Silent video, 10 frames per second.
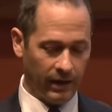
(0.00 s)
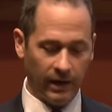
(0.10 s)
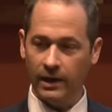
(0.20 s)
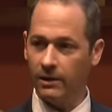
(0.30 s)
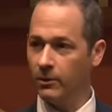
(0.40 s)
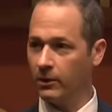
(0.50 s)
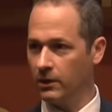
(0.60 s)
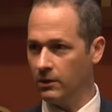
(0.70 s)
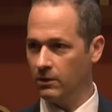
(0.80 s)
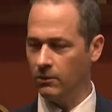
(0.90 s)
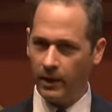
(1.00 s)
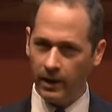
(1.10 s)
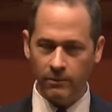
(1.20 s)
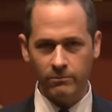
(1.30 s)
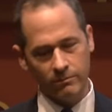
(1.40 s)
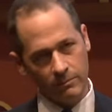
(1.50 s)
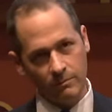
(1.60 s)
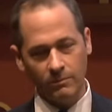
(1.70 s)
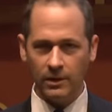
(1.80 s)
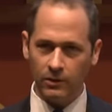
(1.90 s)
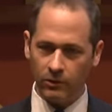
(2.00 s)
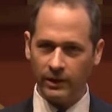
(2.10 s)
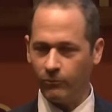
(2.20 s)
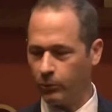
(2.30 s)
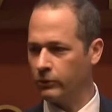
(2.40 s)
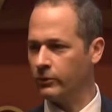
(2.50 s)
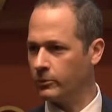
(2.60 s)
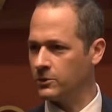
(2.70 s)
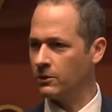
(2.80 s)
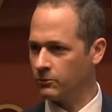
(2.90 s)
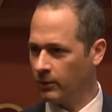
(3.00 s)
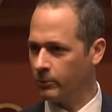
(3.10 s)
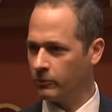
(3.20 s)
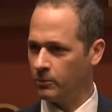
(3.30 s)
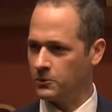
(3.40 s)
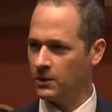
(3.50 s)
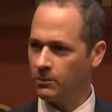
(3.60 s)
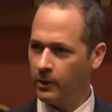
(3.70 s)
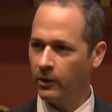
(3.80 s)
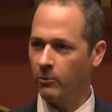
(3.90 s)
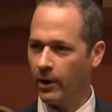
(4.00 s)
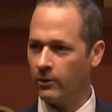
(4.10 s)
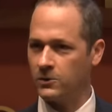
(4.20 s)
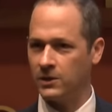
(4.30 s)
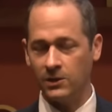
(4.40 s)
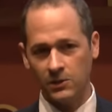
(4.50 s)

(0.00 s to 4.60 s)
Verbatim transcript: and a million, you pay either eleven point three percent or twelve point three percent, depending on your marital status.